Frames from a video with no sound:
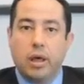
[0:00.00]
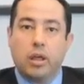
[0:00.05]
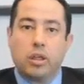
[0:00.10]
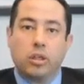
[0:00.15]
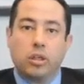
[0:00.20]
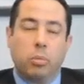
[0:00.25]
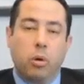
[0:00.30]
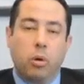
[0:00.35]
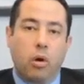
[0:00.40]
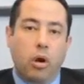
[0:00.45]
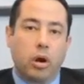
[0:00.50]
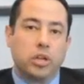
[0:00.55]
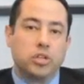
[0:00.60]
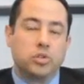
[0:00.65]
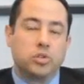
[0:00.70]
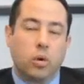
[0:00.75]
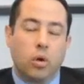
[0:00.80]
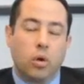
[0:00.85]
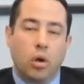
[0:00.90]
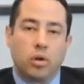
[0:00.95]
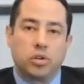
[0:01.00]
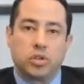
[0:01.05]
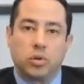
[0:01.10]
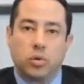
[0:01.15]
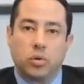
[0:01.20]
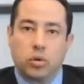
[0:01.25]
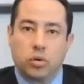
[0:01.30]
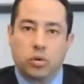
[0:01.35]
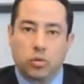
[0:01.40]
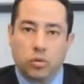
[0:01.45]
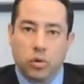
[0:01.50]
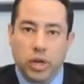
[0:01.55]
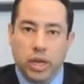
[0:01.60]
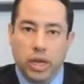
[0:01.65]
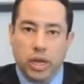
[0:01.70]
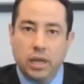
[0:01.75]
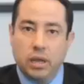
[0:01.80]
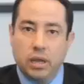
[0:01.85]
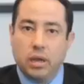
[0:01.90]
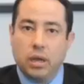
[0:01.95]
The parties will also
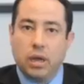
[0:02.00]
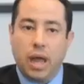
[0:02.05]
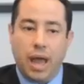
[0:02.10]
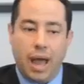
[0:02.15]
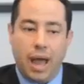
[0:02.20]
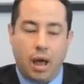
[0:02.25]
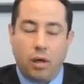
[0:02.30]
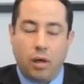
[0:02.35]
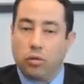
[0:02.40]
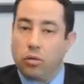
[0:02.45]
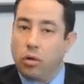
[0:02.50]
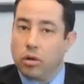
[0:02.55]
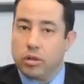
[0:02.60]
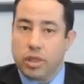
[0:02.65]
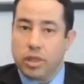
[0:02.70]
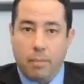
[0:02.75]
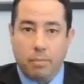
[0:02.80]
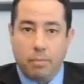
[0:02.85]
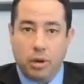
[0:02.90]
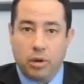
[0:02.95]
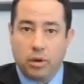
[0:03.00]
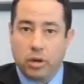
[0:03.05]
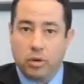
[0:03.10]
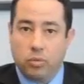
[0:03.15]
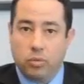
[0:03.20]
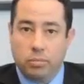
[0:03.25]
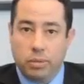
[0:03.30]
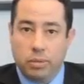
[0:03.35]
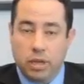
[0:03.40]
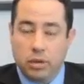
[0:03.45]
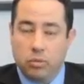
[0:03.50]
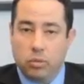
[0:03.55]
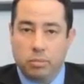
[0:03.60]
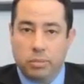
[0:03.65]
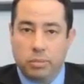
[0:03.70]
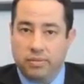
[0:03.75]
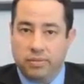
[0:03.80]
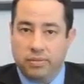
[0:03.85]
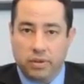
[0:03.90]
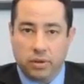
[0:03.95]
agree how long that period will be. It will
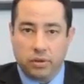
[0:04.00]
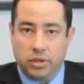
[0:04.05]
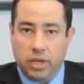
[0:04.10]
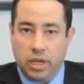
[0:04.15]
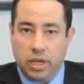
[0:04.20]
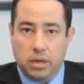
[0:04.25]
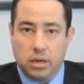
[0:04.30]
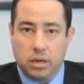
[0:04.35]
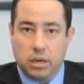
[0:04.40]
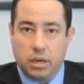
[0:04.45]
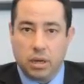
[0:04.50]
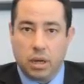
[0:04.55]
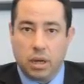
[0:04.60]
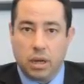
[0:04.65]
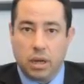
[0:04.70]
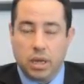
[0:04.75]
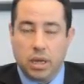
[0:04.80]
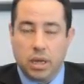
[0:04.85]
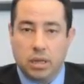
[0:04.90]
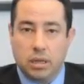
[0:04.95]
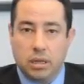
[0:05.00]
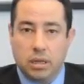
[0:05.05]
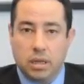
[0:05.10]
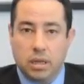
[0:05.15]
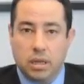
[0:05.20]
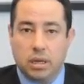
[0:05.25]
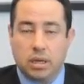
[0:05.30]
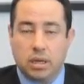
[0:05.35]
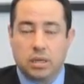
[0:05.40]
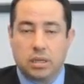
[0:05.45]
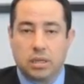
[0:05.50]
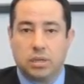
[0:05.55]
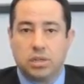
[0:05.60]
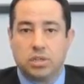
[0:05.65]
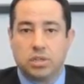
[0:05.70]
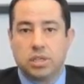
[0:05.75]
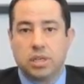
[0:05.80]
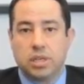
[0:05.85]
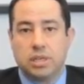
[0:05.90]
be filled in the contingency